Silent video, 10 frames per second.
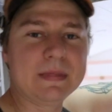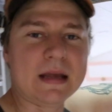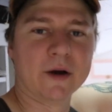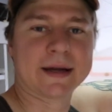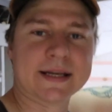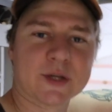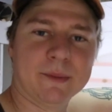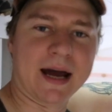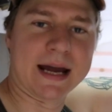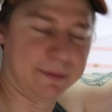Okay, so I'm
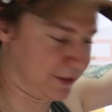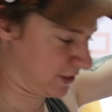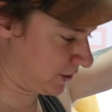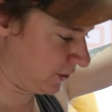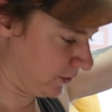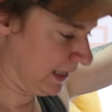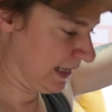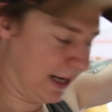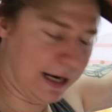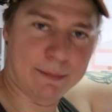not able to do
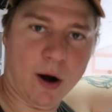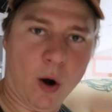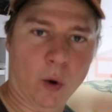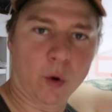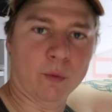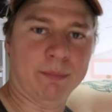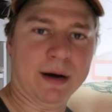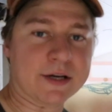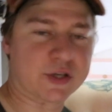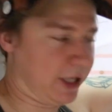a whole
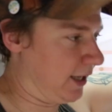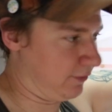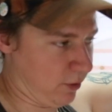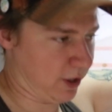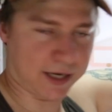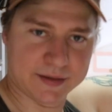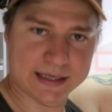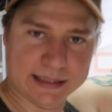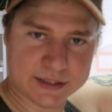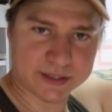bunch of work on the
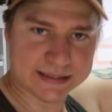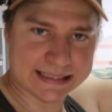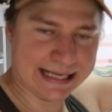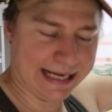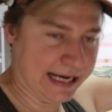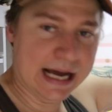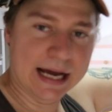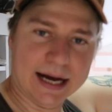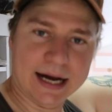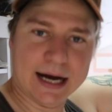electrical today
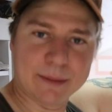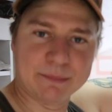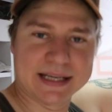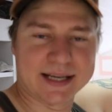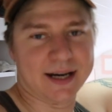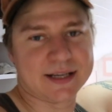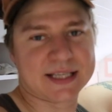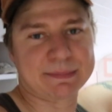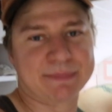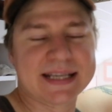because
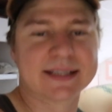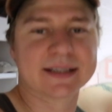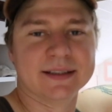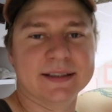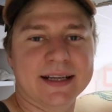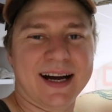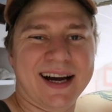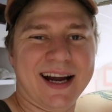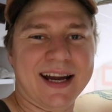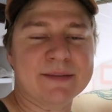basically
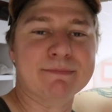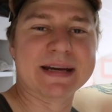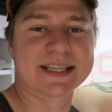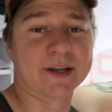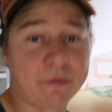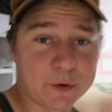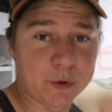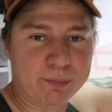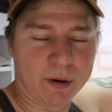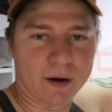I'm missing a few
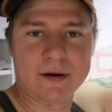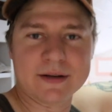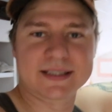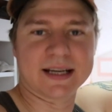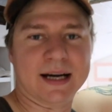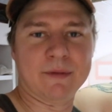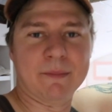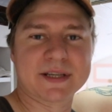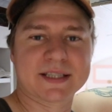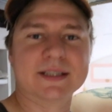parts. I'm
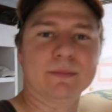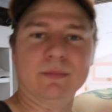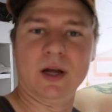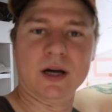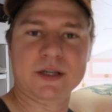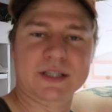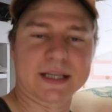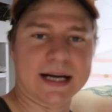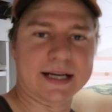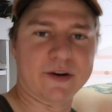missing some lugs to
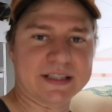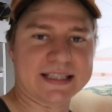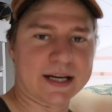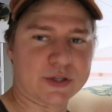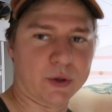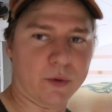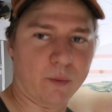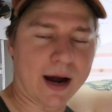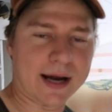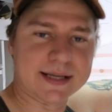kind of attach all the
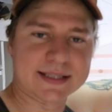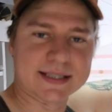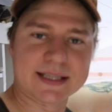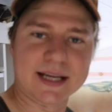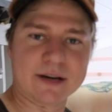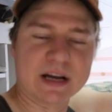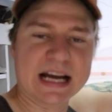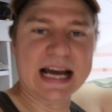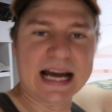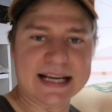wires and stuff,
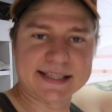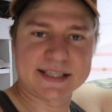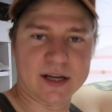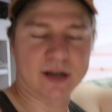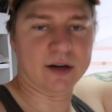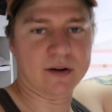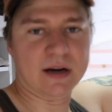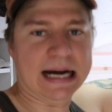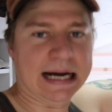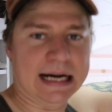and so
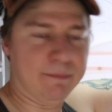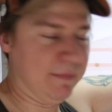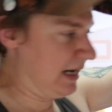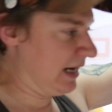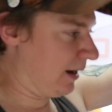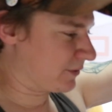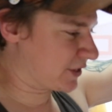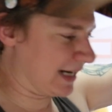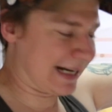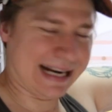I'm just
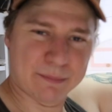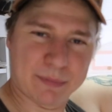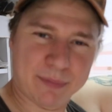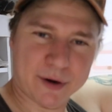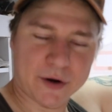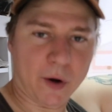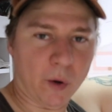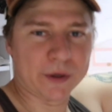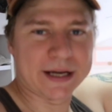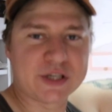going to kind of be put on
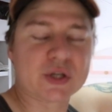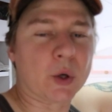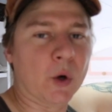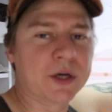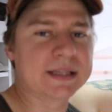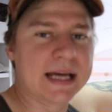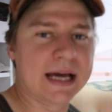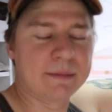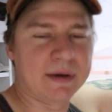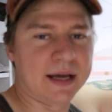hold. I just ordered
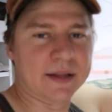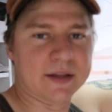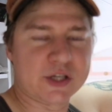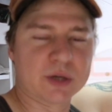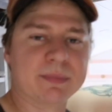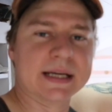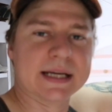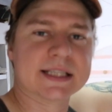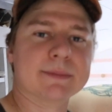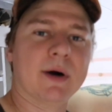them, and they should be here
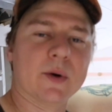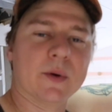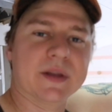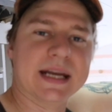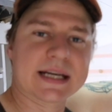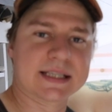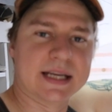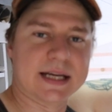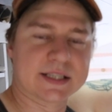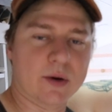tomorrow or the next
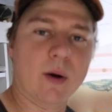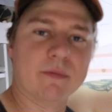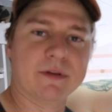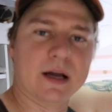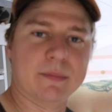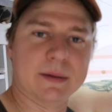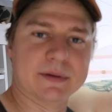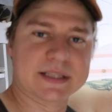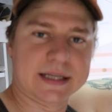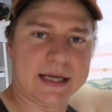day, so hopefully I'll be able
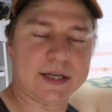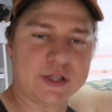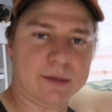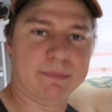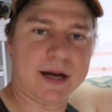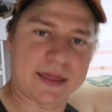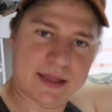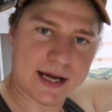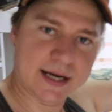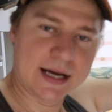to get a jump on it
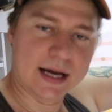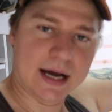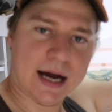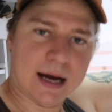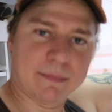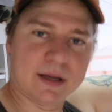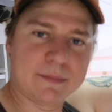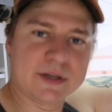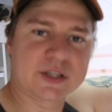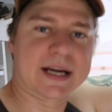then. But let
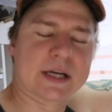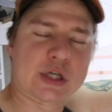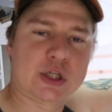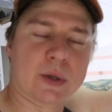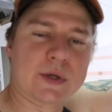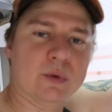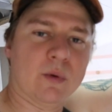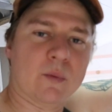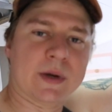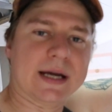me just kind of show you
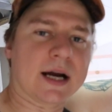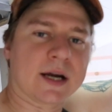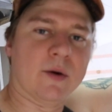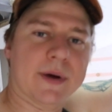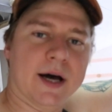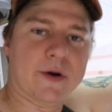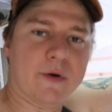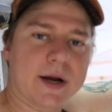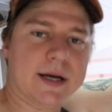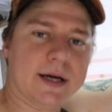what we got going on
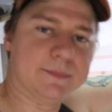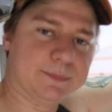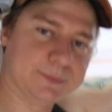right now.